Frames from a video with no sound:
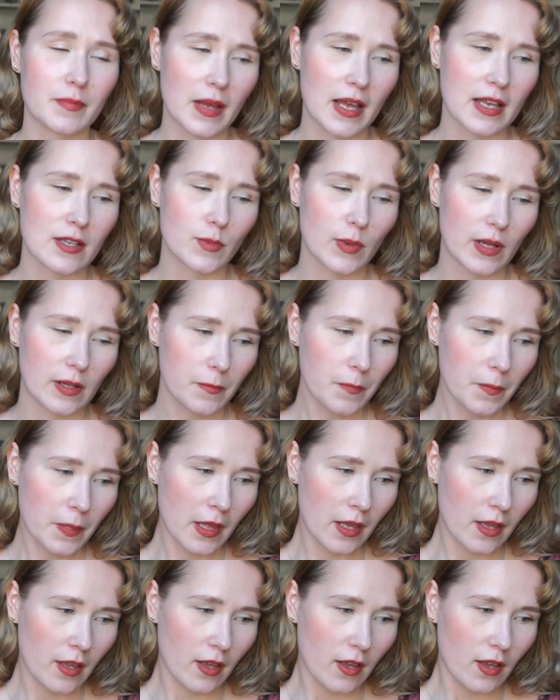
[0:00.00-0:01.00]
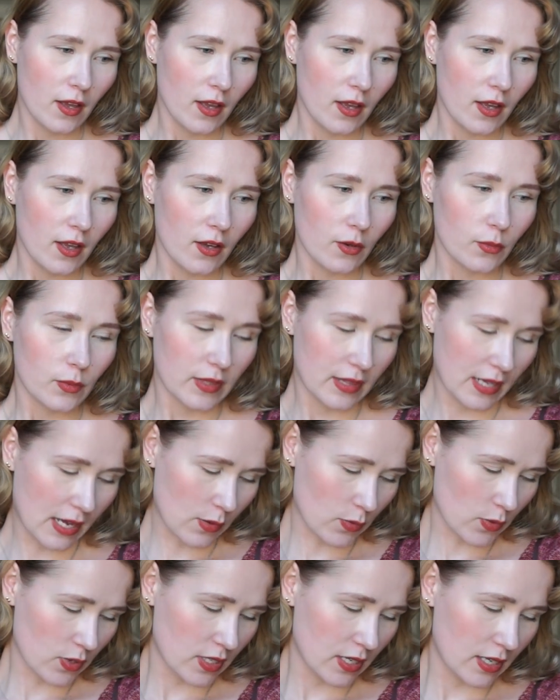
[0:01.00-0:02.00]
as well.
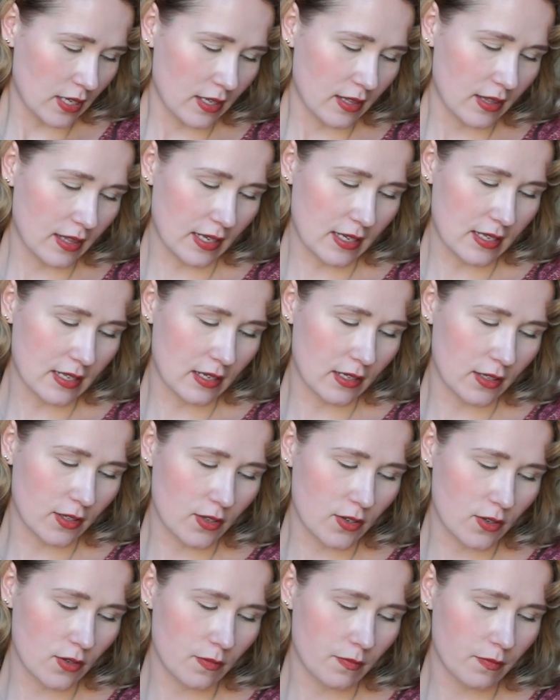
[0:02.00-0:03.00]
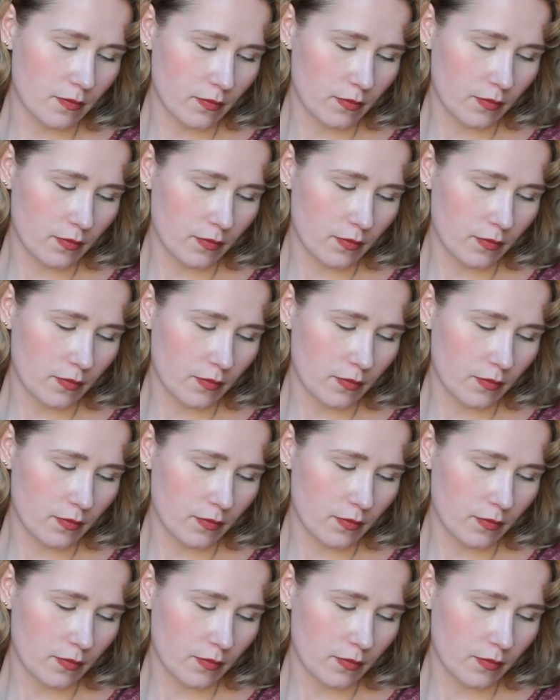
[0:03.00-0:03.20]
Without this, and it's,